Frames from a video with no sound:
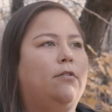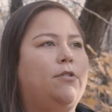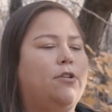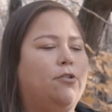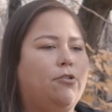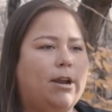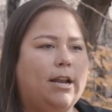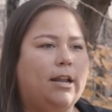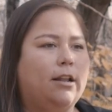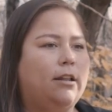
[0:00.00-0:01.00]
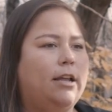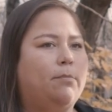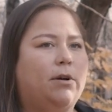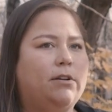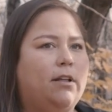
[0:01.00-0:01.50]
you know, creating
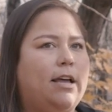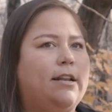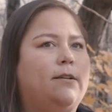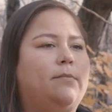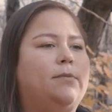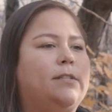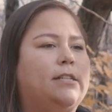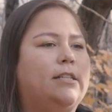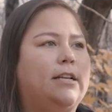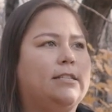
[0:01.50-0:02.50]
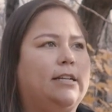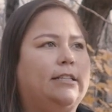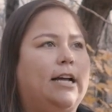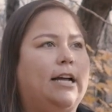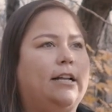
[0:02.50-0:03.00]
like bundle items and things like
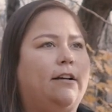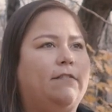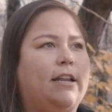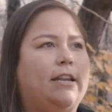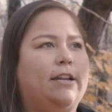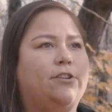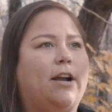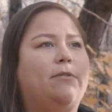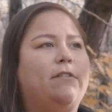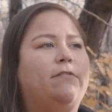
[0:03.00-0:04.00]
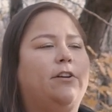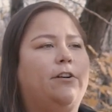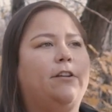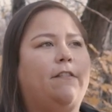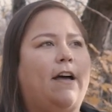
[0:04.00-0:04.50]
that of that nature. I would have
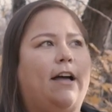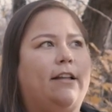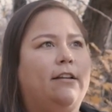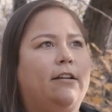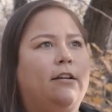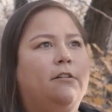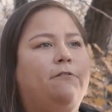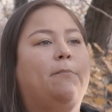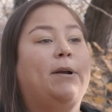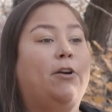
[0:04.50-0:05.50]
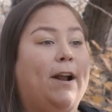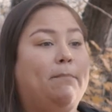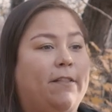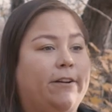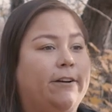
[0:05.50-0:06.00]
learned that from my
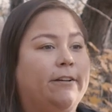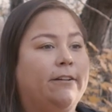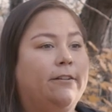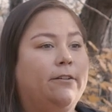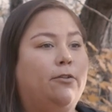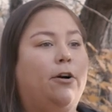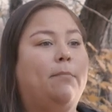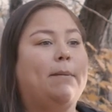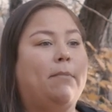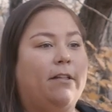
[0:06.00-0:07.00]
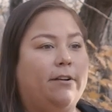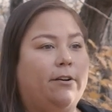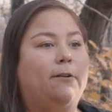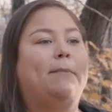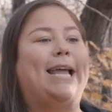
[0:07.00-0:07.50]
grandmother or my
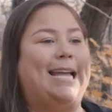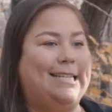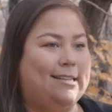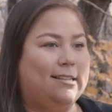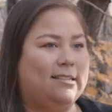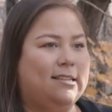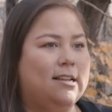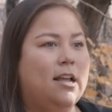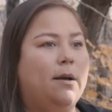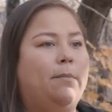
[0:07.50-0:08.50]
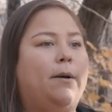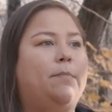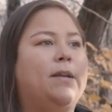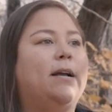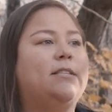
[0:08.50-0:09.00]
mother or my aunties.
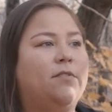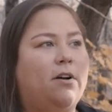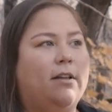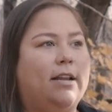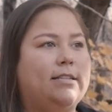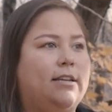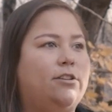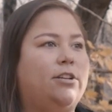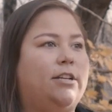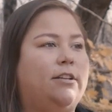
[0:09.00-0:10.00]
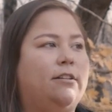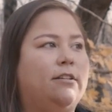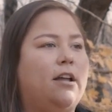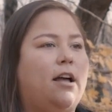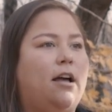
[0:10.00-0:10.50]
But because of
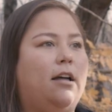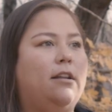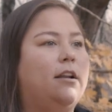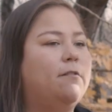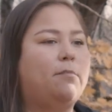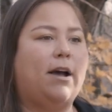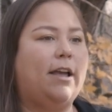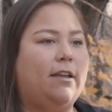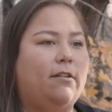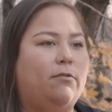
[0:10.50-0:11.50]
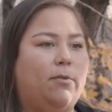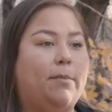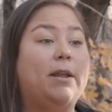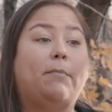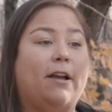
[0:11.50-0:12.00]
colonization, none of the
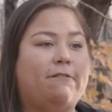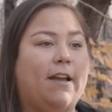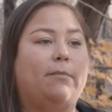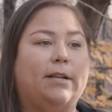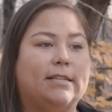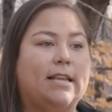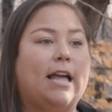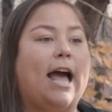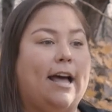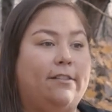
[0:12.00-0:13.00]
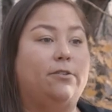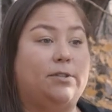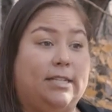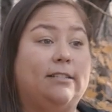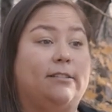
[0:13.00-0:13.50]
women in my families had
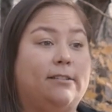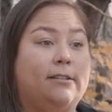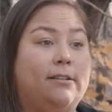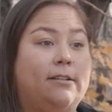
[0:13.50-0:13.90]
those skills.